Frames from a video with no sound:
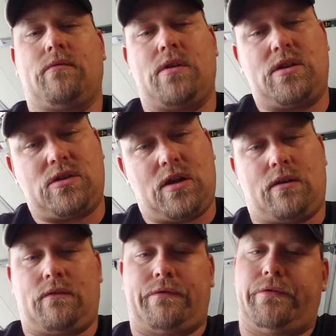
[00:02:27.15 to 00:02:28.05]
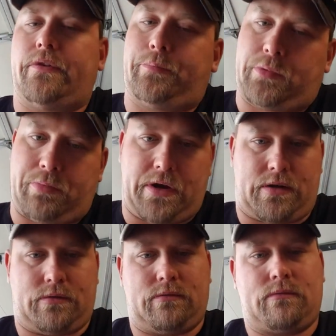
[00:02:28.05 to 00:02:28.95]
Reach down, flip the
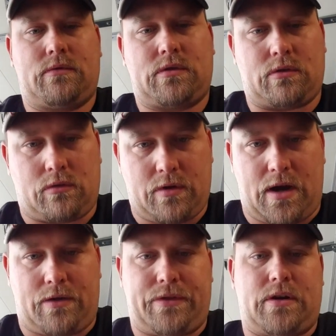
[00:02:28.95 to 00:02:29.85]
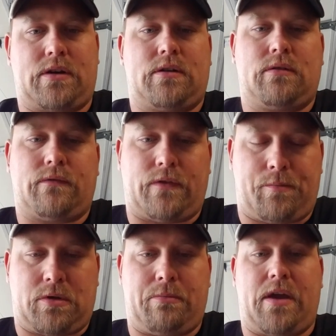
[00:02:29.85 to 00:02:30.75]
bail, throw it out there,
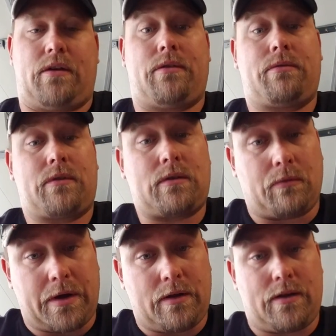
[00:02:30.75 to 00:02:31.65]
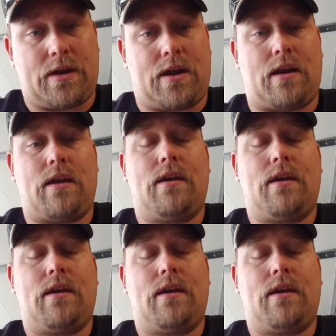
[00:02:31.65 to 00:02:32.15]
flip the bail, reel it in.